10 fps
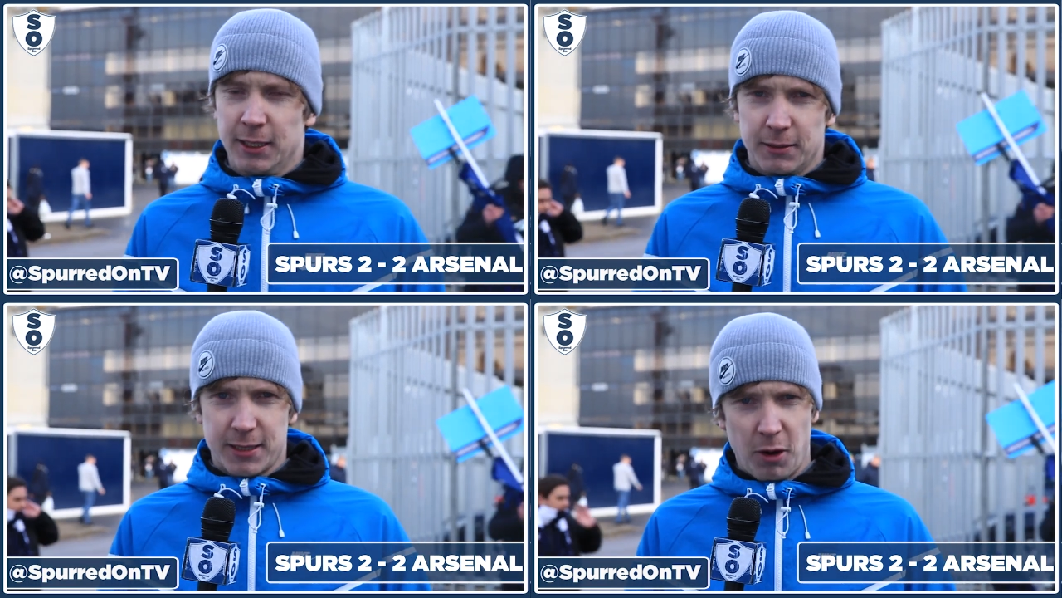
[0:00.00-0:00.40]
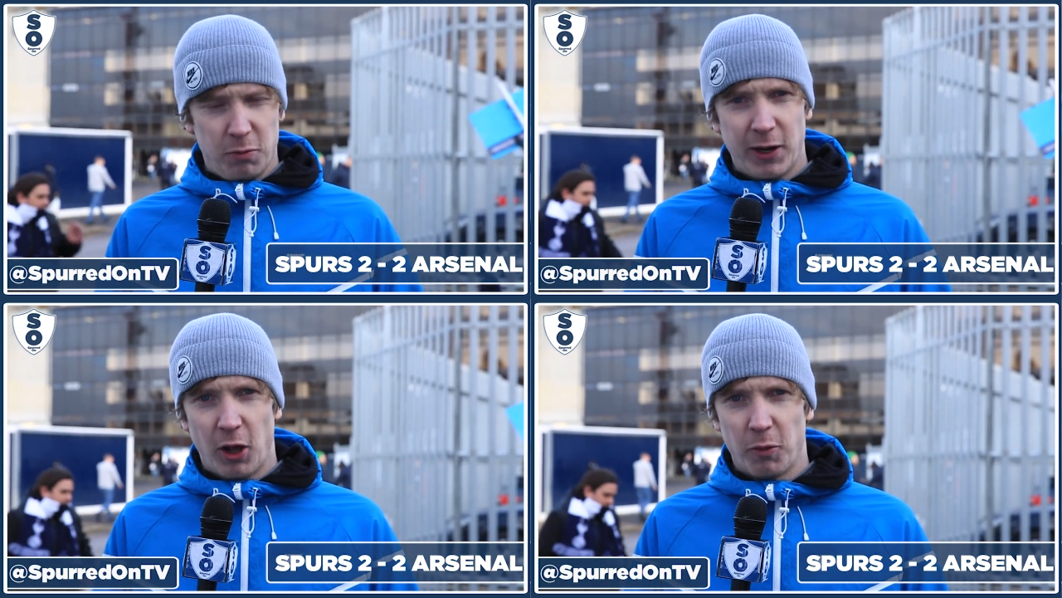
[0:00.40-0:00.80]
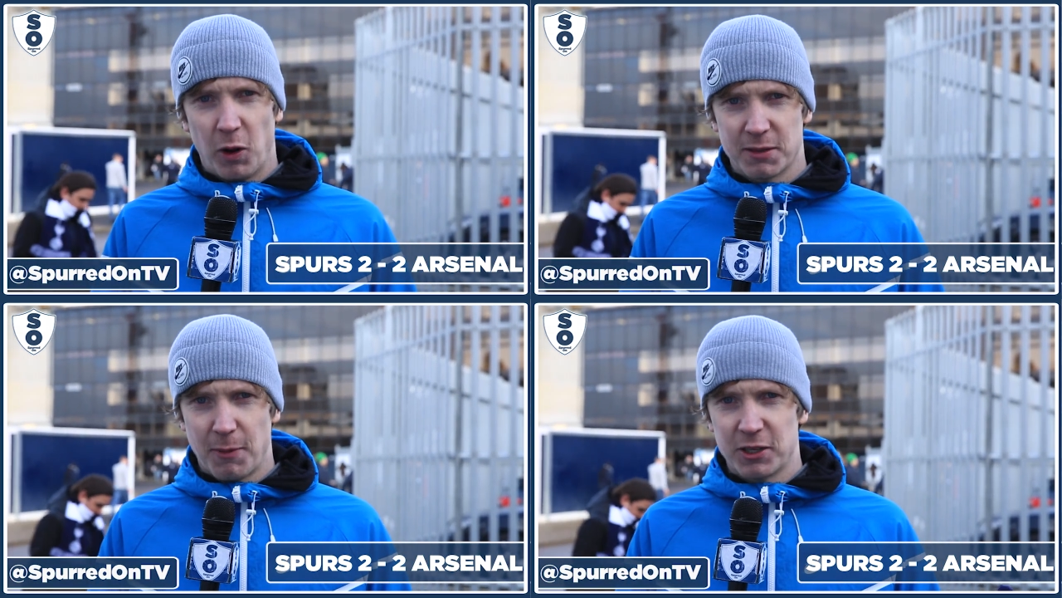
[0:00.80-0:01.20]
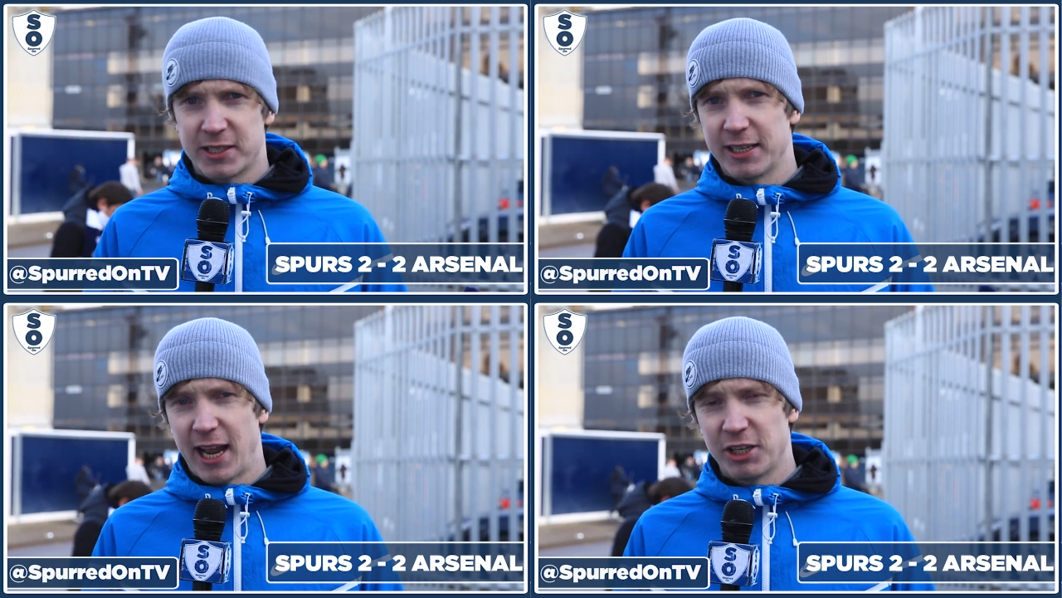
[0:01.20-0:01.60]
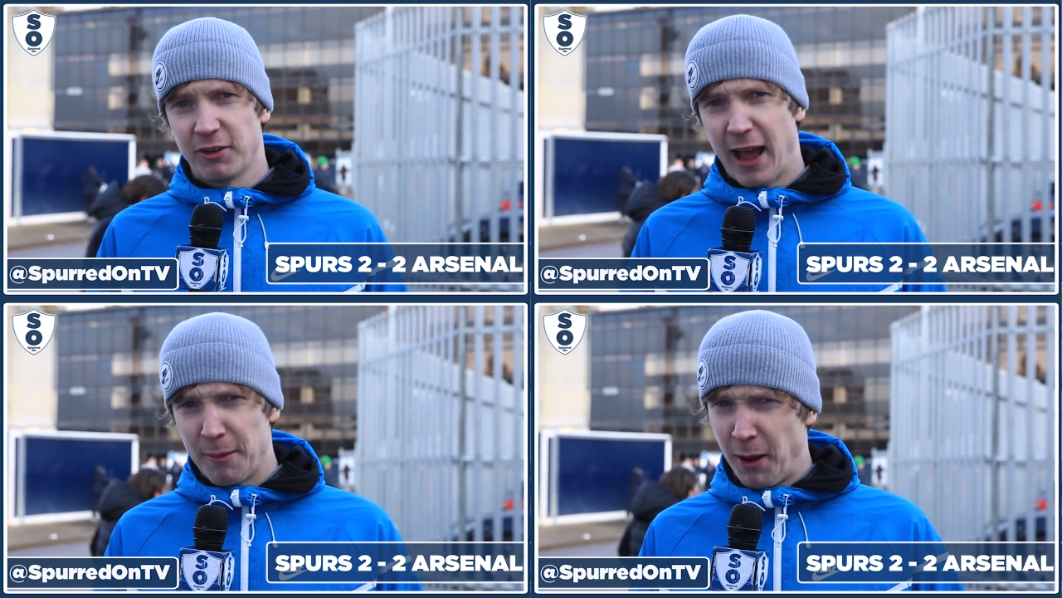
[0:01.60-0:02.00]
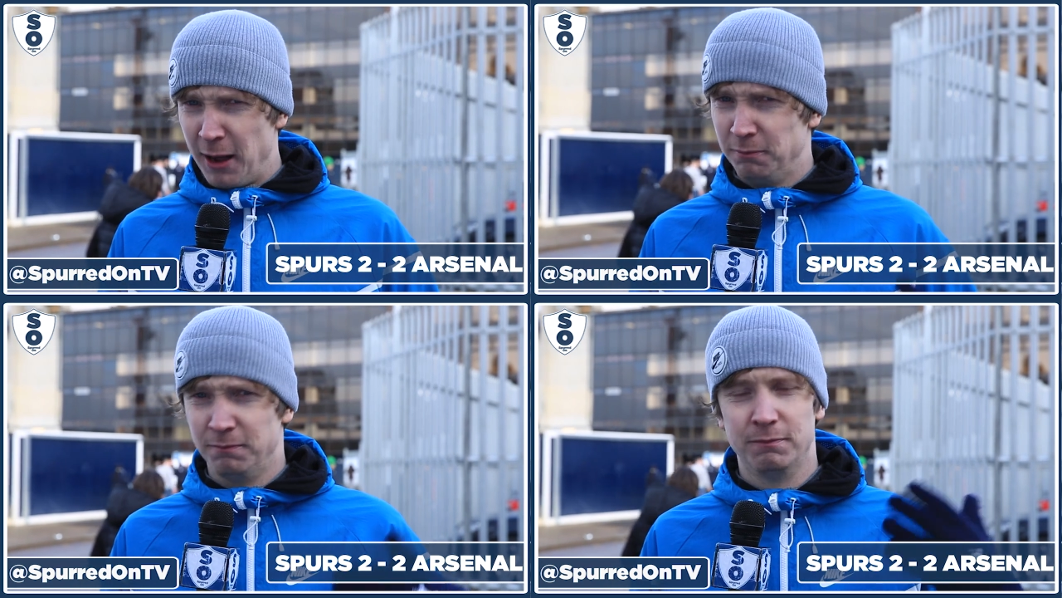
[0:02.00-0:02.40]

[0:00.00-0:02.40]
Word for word: so we're not the ones most in danger of that. But,